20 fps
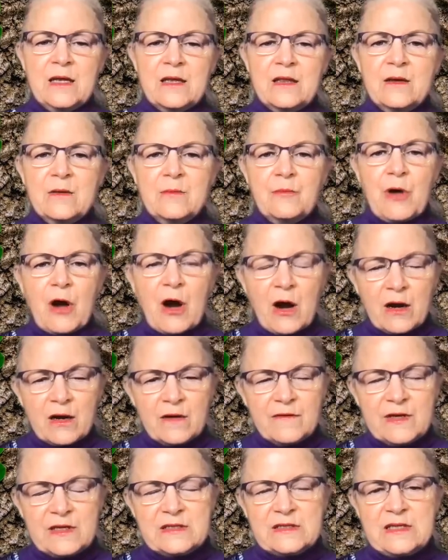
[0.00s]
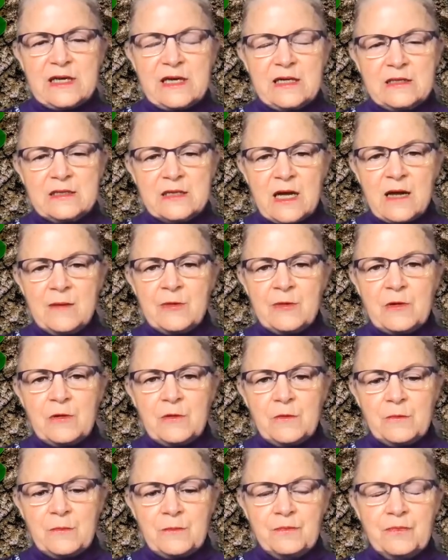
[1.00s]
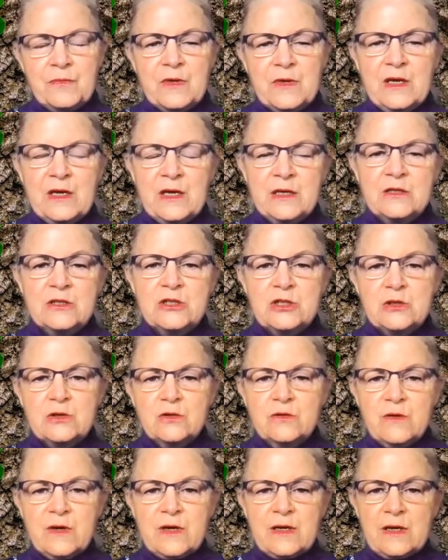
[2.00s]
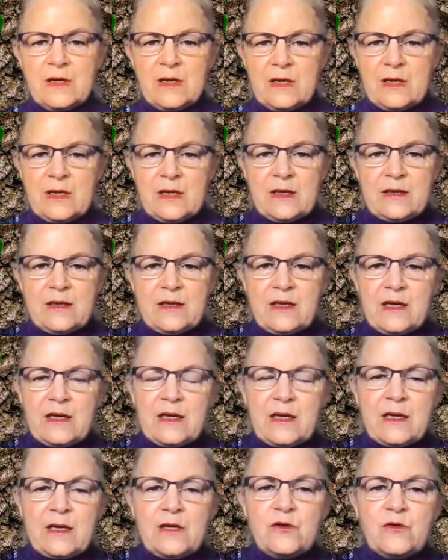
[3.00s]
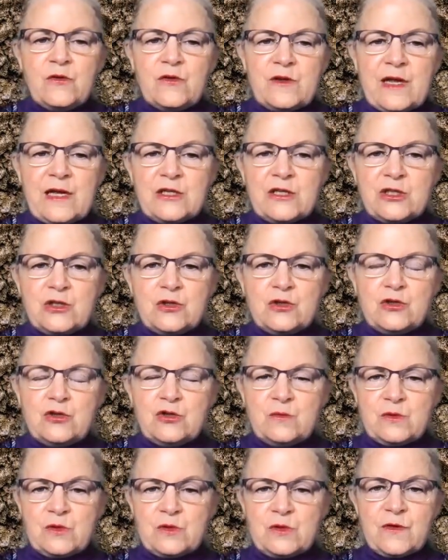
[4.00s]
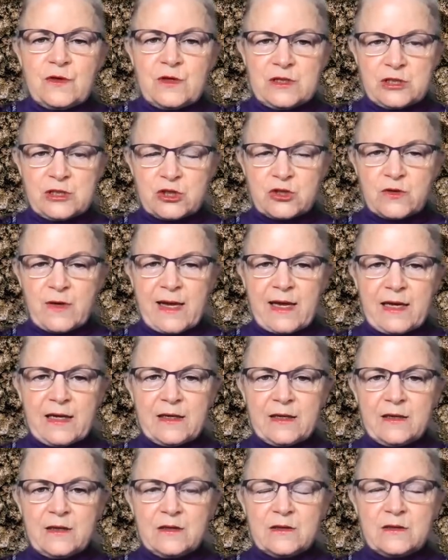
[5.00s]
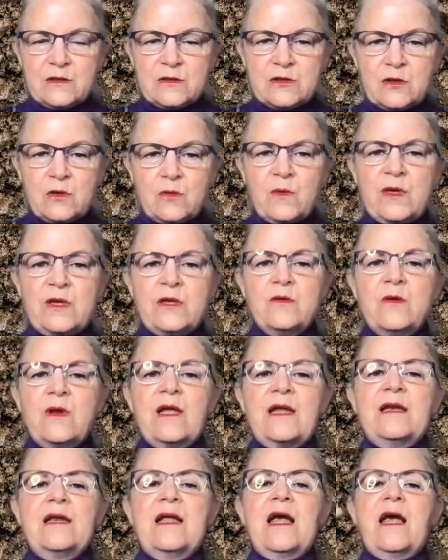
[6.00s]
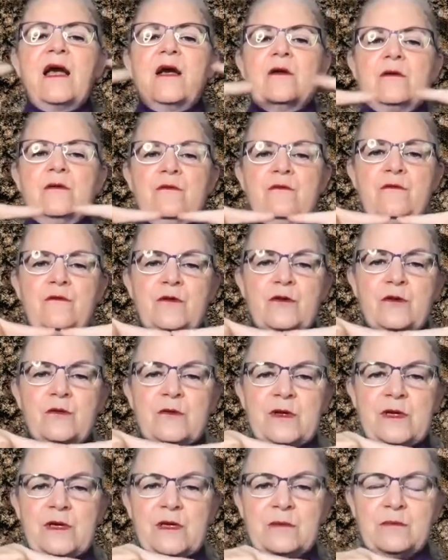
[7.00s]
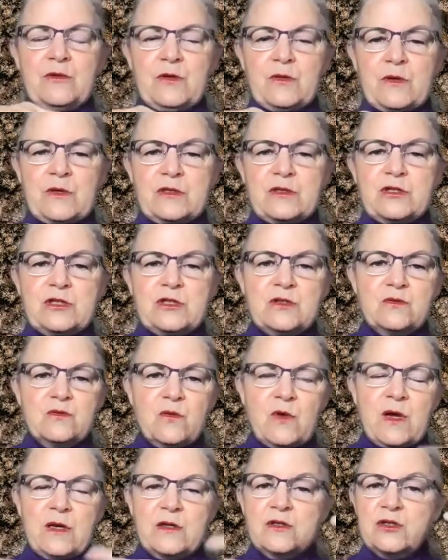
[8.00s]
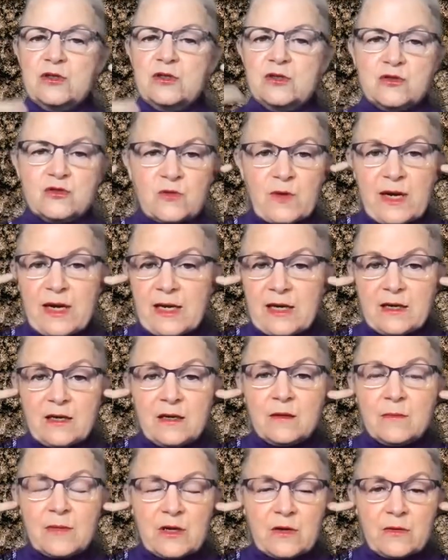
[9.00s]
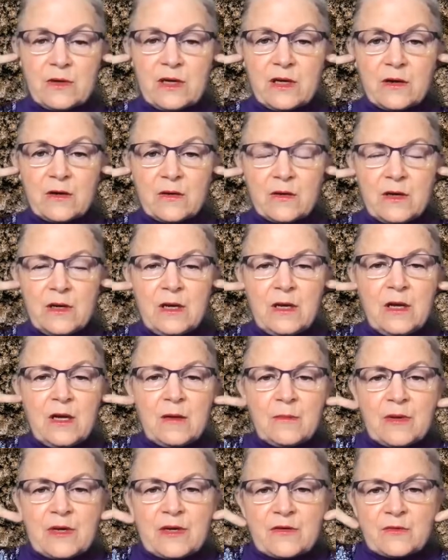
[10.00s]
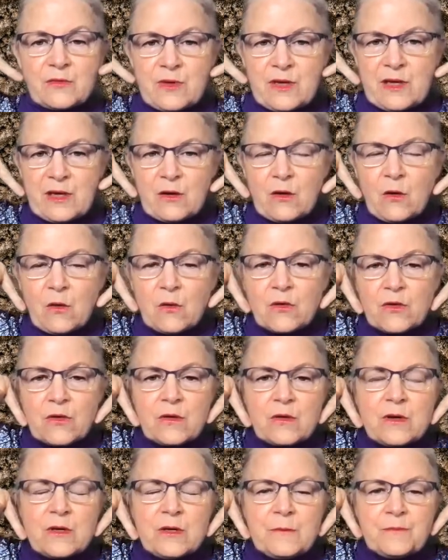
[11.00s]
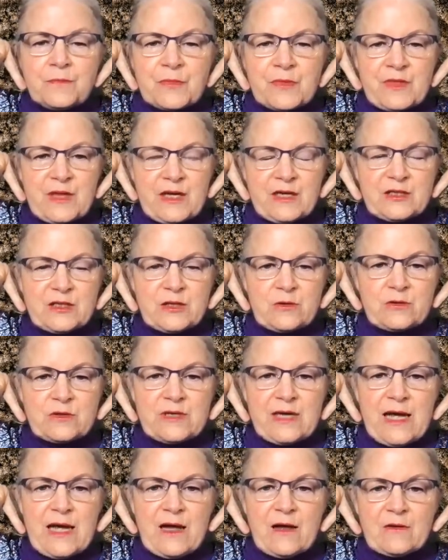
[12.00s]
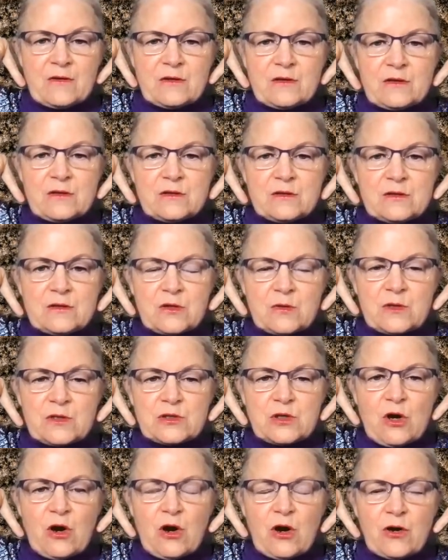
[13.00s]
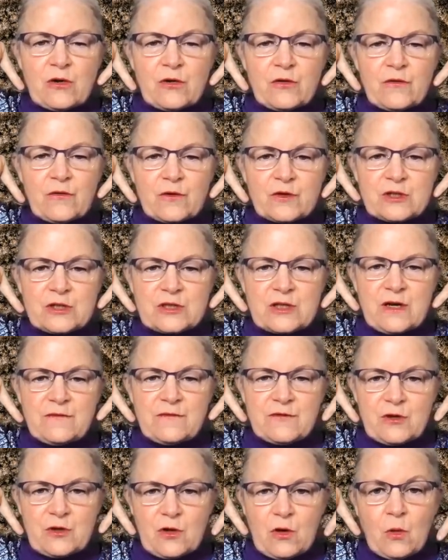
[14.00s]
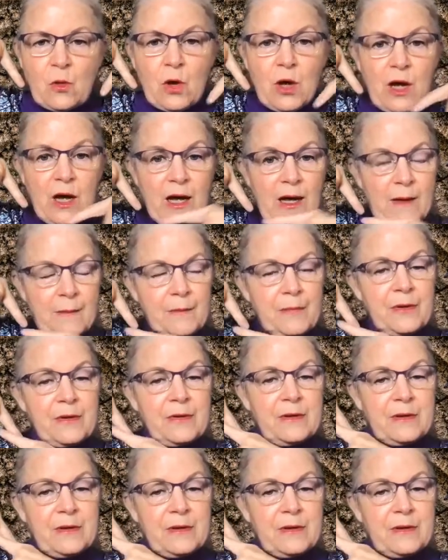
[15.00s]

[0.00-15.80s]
the part of it is anatomical. In children, the eustachian tubes are very straight. So when you lay down, fluid and mucus just run straight into the middle ear. But as we get older, they tilt down. So it's harder for stuff to go up